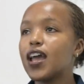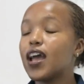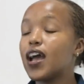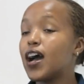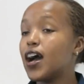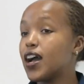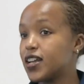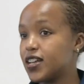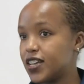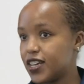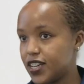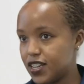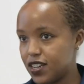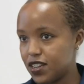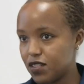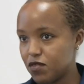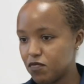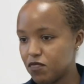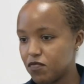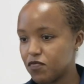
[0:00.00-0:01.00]

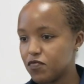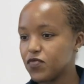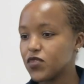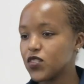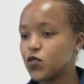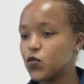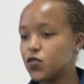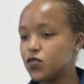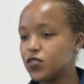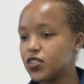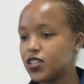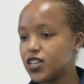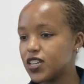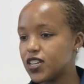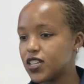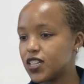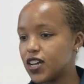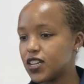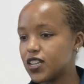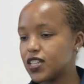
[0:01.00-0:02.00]
Again, we've
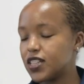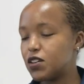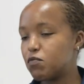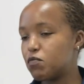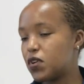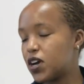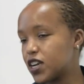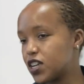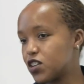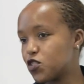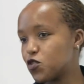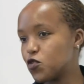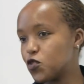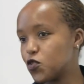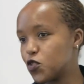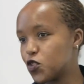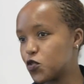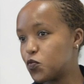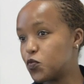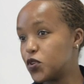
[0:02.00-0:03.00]
said that the parent should
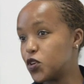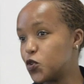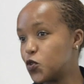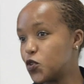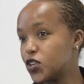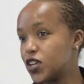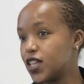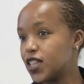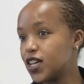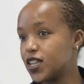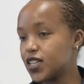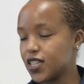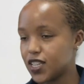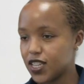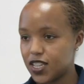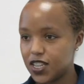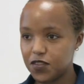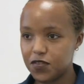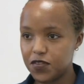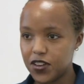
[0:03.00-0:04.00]
not be older than
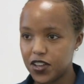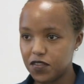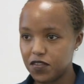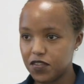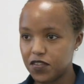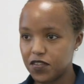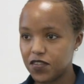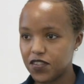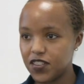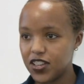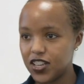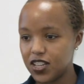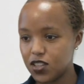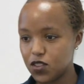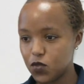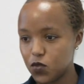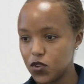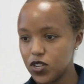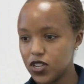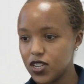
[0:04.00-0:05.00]
65
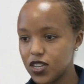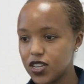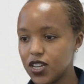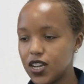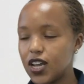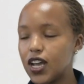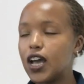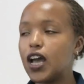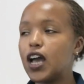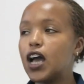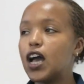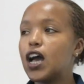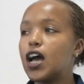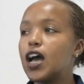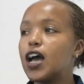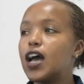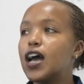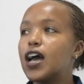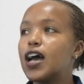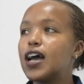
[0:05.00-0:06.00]
years old.
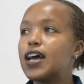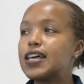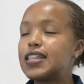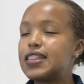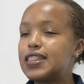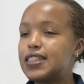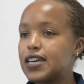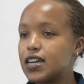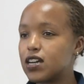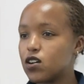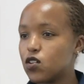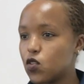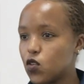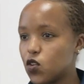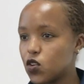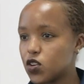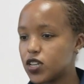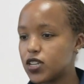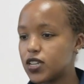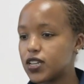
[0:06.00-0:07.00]
The
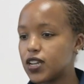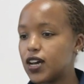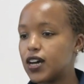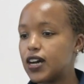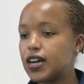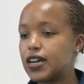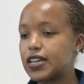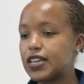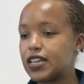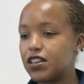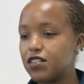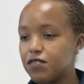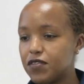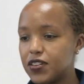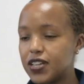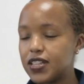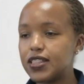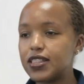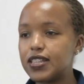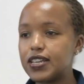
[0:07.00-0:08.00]
court,
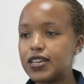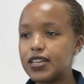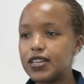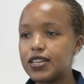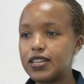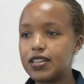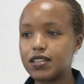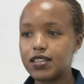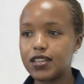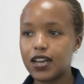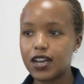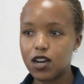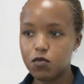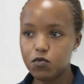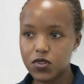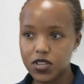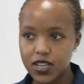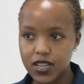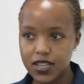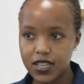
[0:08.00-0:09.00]
given the
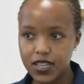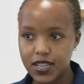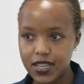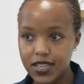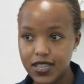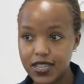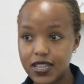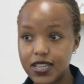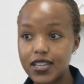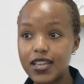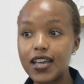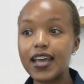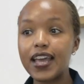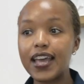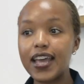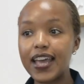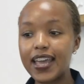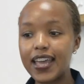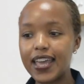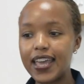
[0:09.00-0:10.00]
circumstances,
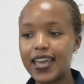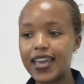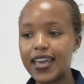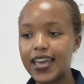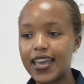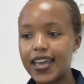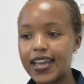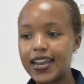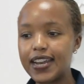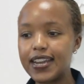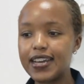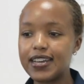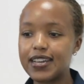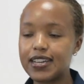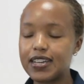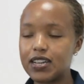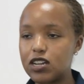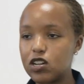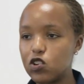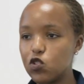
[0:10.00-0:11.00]
can
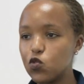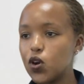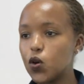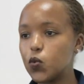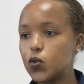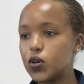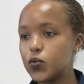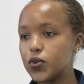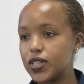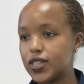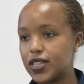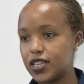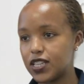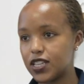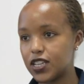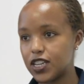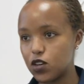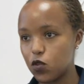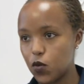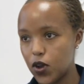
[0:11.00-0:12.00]
do away with
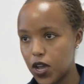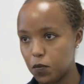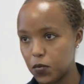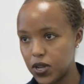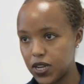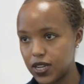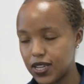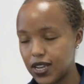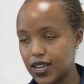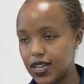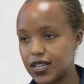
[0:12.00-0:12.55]
this requirement.